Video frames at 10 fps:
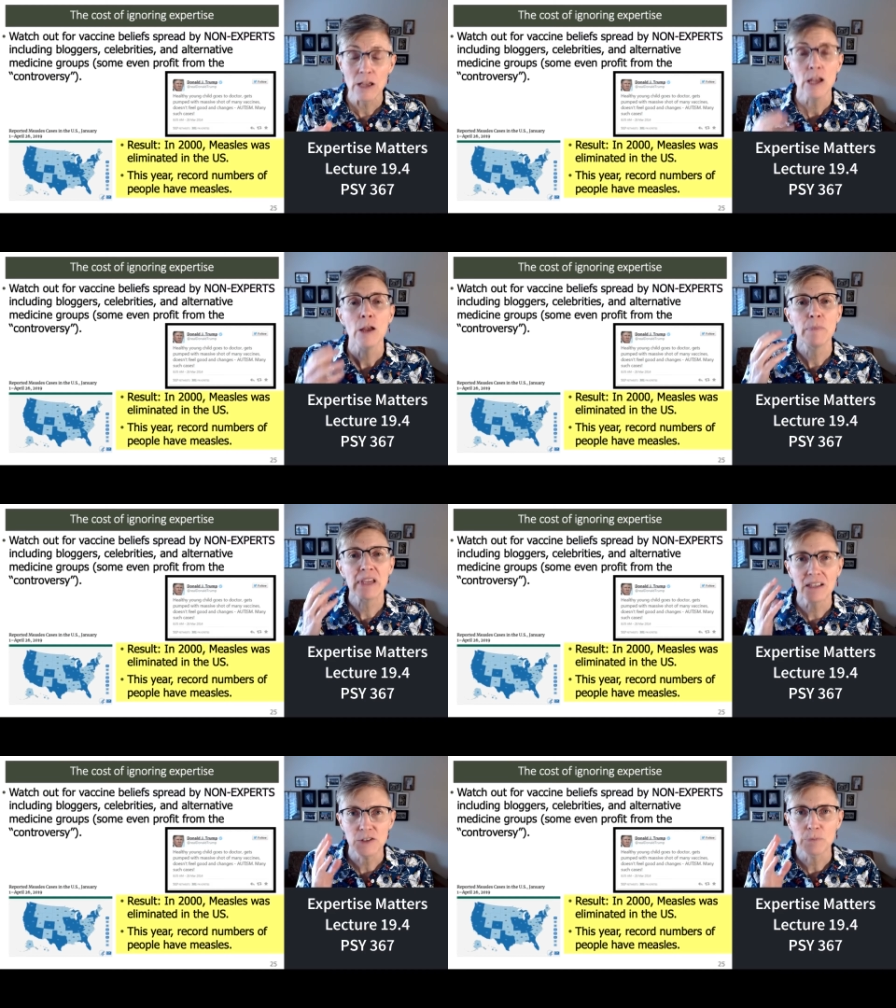
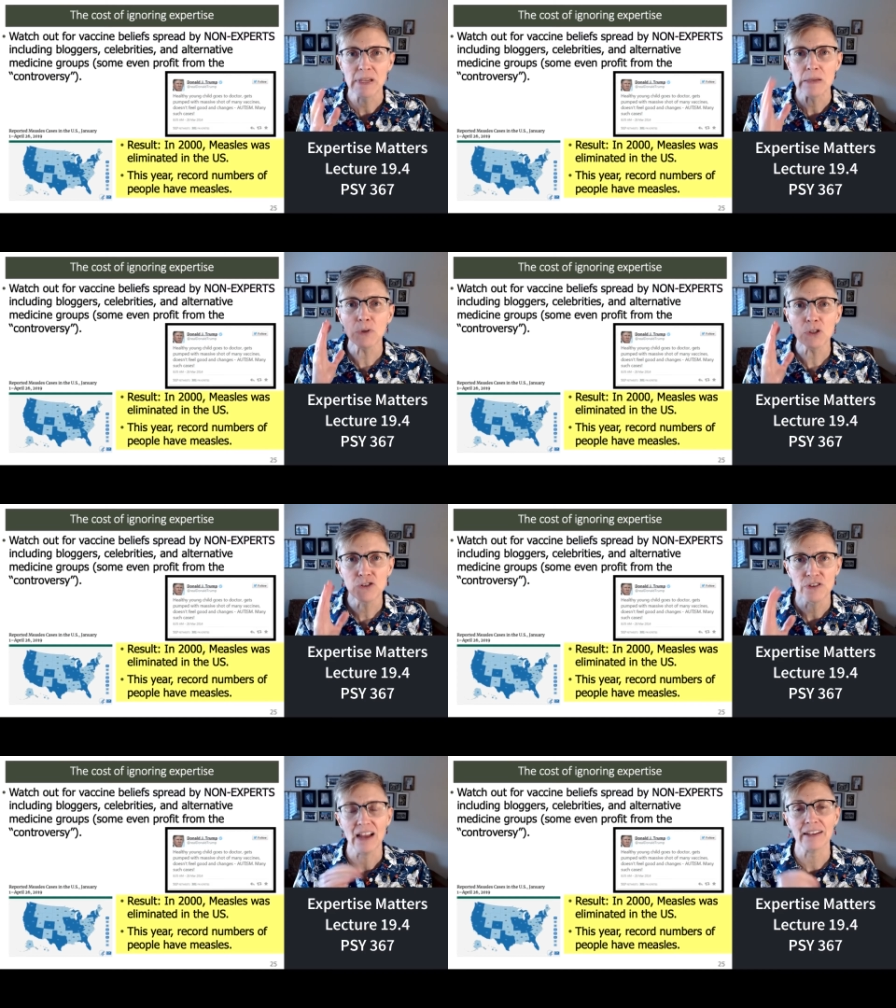Because people do
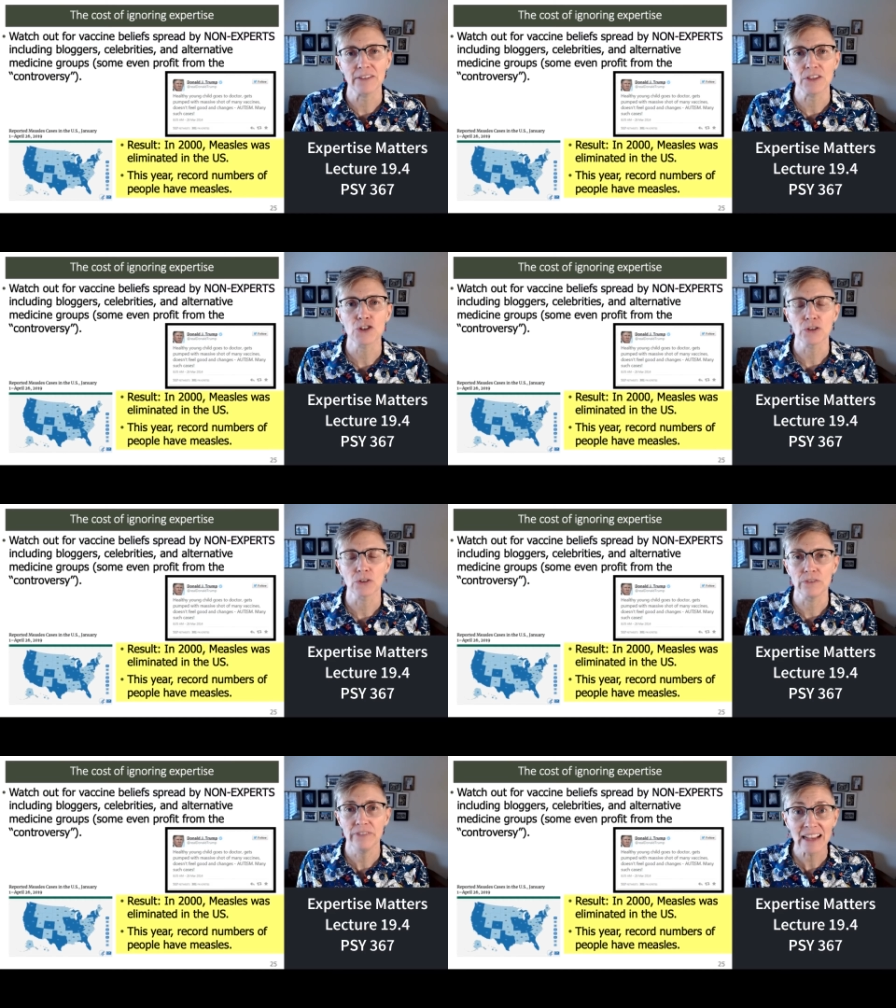not get their children
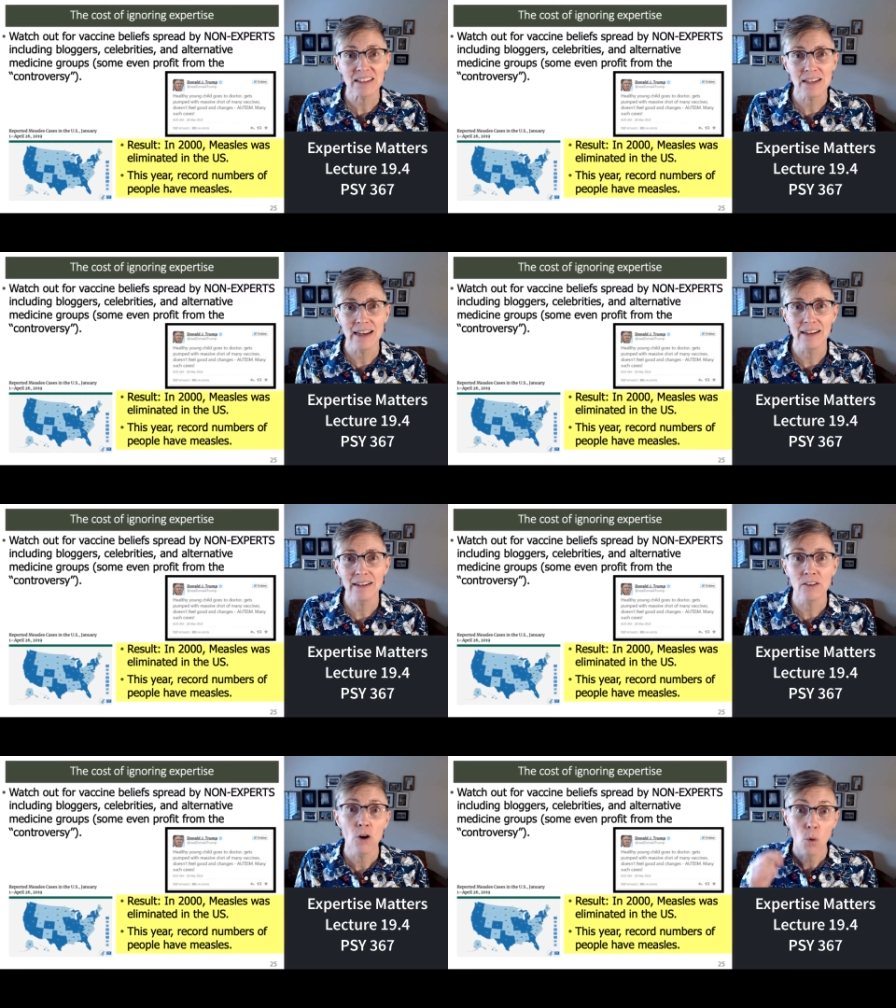vaccinated.
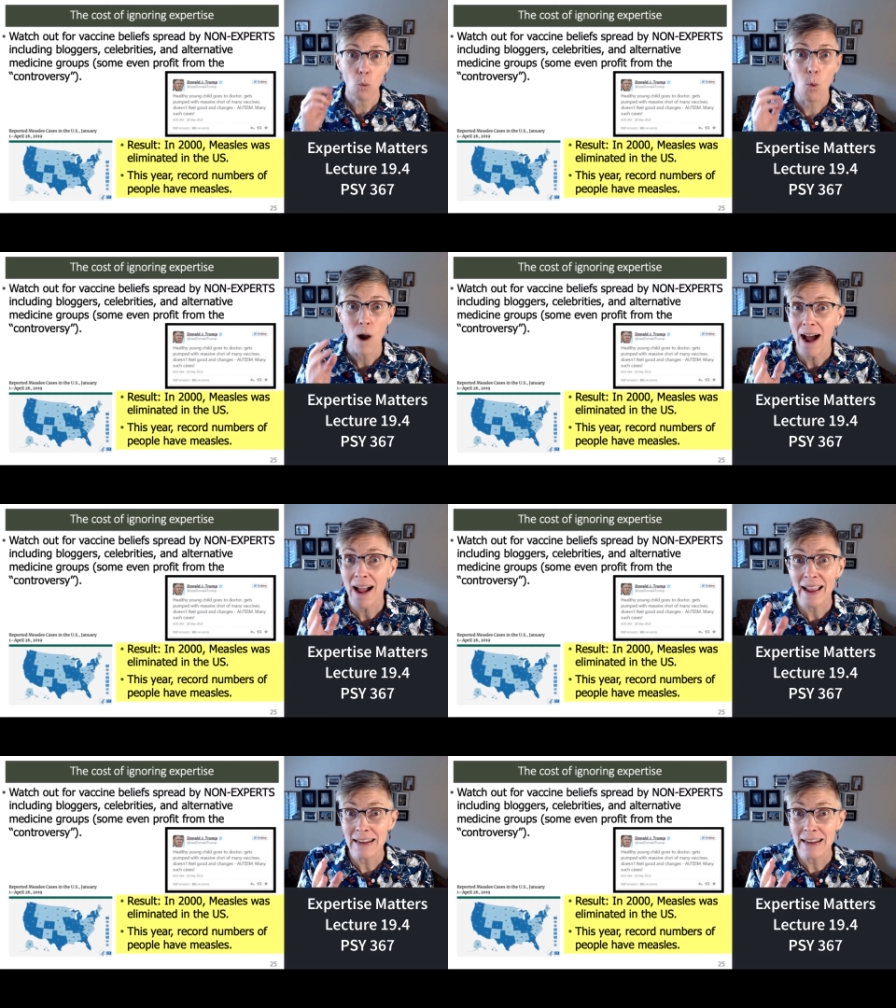Why?